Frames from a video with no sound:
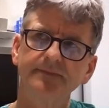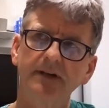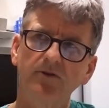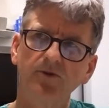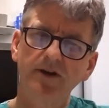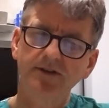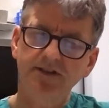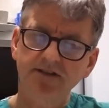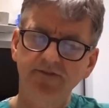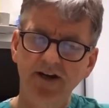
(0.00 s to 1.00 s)
although
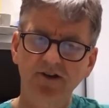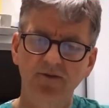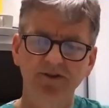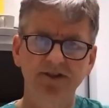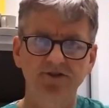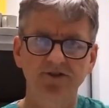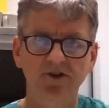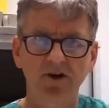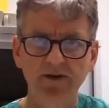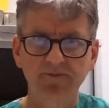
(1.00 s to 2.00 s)
this is a very common condition
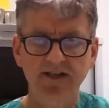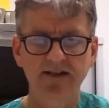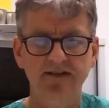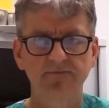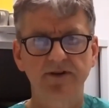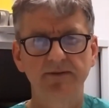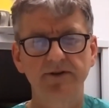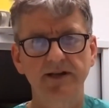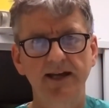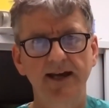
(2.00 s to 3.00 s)
and commonly presents in
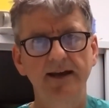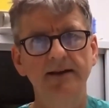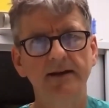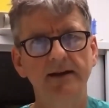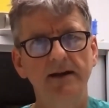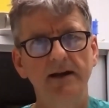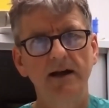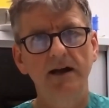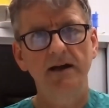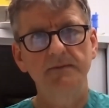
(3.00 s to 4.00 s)
primary care,
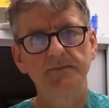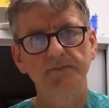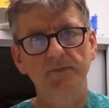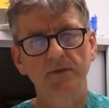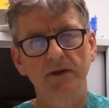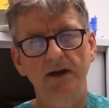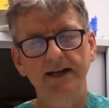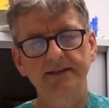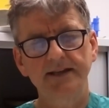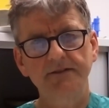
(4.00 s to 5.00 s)

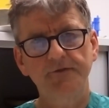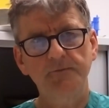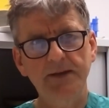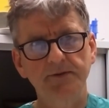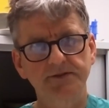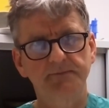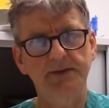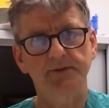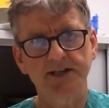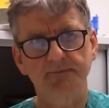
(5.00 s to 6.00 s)
I think for people
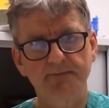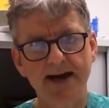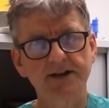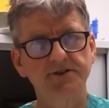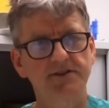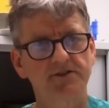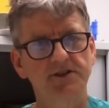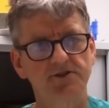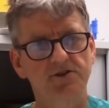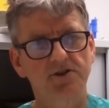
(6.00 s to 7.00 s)
need to manage this
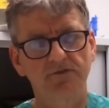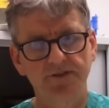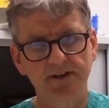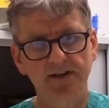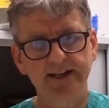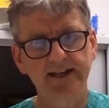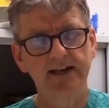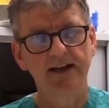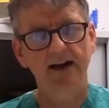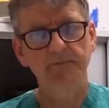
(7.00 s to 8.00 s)
condition confidently.
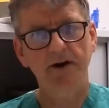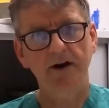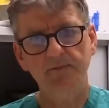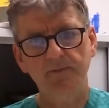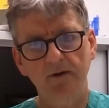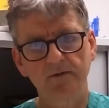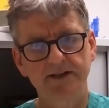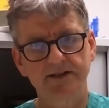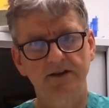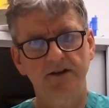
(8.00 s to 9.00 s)
And part of the problem
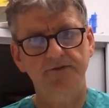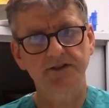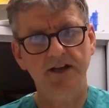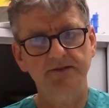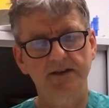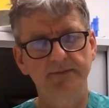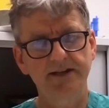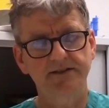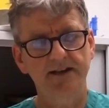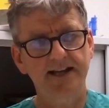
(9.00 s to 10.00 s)
is that oftentimes they'll
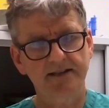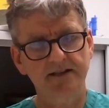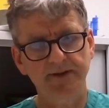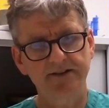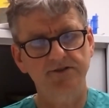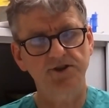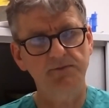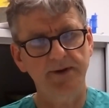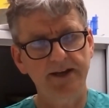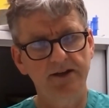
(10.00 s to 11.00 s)
meet a less experienced
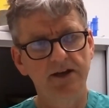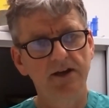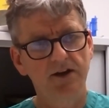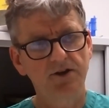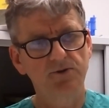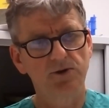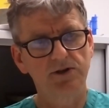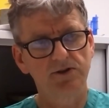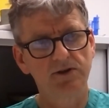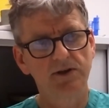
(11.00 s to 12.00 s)
GP who
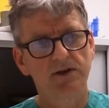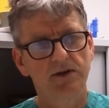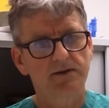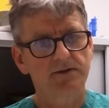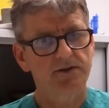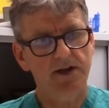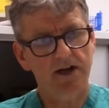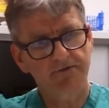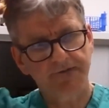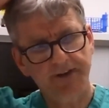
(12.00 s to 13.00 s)
will, you
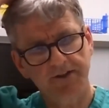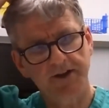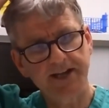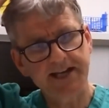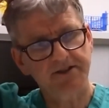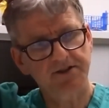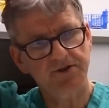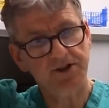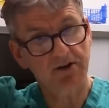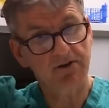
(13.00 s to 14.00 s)
know, feel the need to
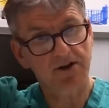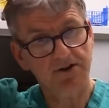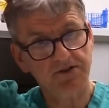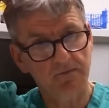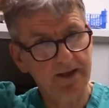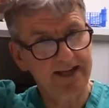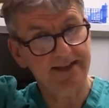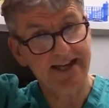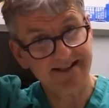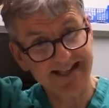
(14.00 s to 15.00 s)
do a colonoscopy
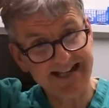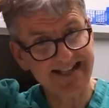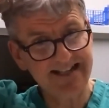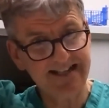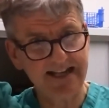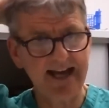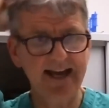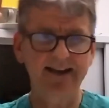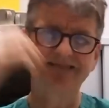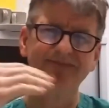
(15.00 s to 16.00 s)
and then a CT
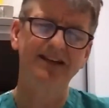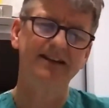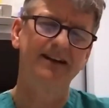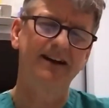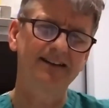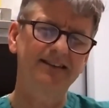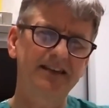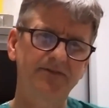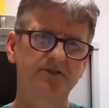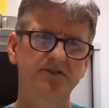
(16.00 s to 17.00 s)
scan. And I
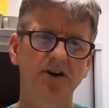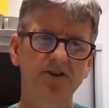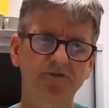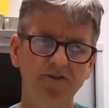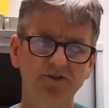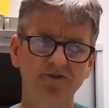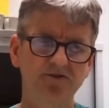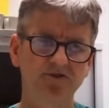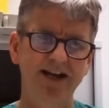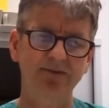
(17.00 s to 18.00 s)
think if you start off on the
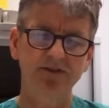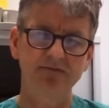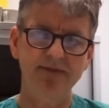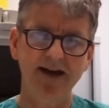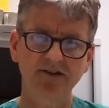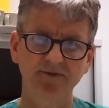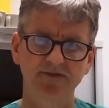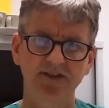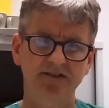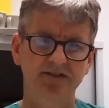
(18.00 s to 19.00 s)
wrong track with the management
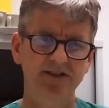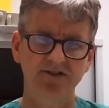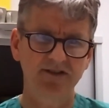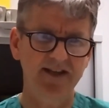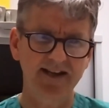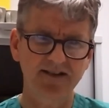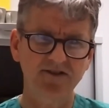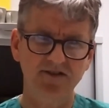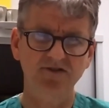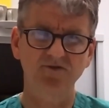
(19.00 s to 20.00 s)
of this condition, then it
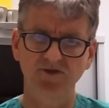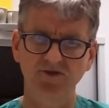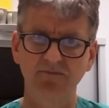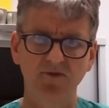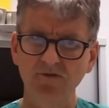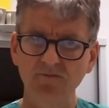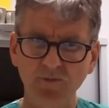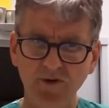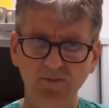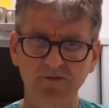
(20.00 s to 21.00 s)
just stores up more and
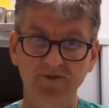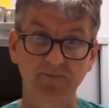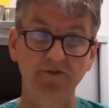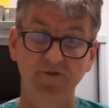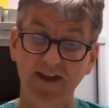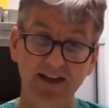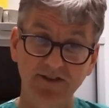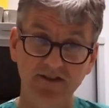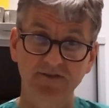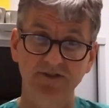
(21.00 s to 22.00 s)
more problems, both for the
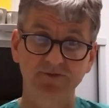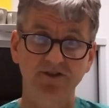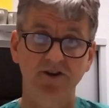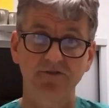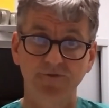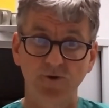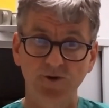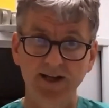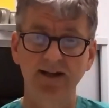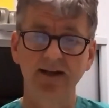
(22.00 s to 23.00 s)
health service, which can't
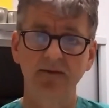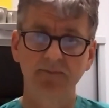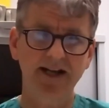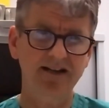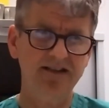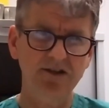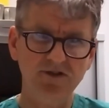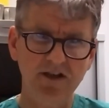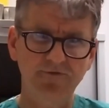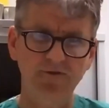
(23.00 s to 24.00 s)
afford it, but actually
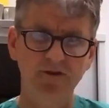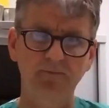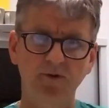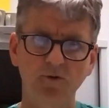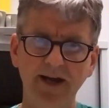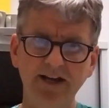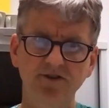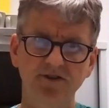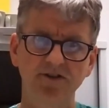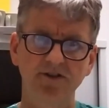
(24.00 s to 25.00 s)
also for the poor
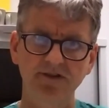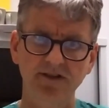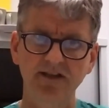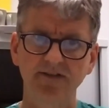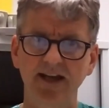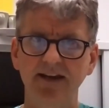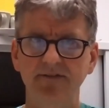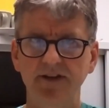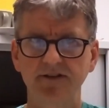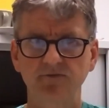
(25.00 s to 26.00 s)
patient on the receiving end
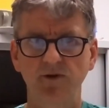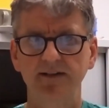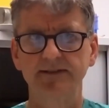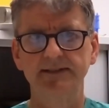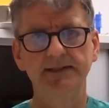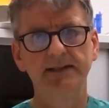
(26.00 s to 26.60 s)
of it as well.